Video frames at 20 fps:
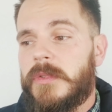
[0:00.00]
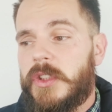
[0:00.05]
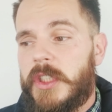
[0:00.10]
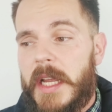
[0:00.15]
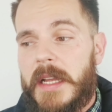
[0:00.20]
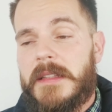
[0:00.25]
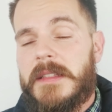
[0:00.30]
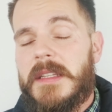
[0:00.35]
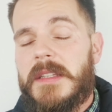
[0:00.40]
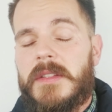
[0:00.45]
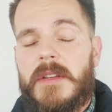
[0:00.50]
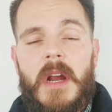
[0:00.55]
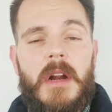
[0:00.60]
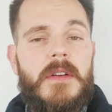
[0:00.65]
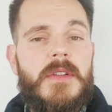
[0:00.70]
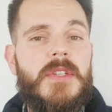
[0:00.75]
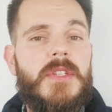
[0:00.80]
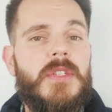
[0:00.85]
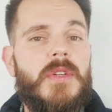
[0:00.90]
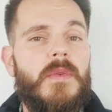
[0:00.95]
chances
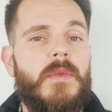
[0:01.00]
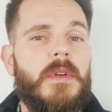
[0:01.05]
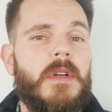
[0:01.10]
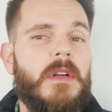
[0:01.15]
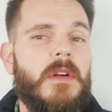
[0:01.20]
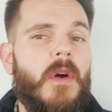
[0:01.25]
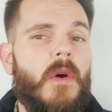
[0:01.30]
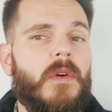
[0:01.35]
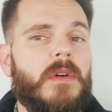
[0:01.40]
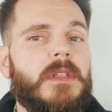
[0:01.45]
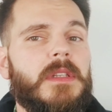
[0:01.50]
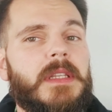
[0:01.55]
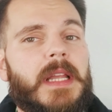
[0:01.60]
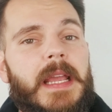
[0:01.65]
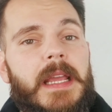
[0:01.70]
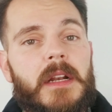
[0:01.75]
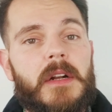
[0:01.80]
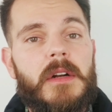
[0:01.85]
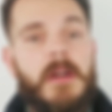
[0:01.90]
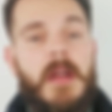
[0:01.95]
are sooner or
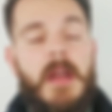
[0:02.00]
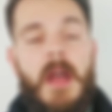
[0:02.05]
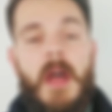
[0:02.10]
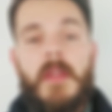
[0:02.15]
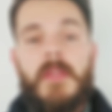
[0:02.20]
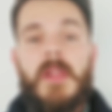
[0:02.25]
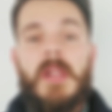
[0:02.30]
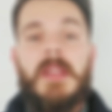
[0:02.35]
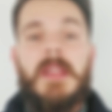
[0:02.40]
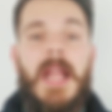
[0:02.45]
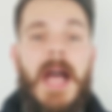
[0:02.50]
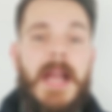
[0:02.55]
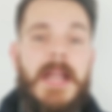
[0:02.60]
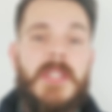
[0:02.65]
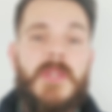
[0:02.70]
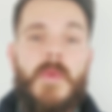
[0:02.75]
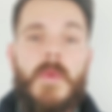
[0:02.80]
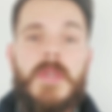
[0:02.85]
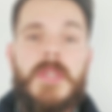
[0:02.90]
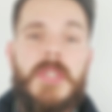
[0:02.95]
later the
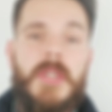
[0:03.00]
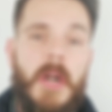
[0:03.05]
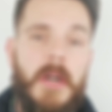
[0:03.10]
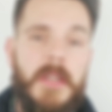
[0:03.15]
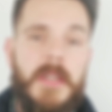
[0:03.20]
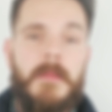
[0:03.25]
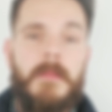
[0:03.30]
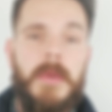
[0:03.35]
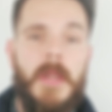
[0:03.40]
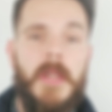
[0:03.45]
lines will start to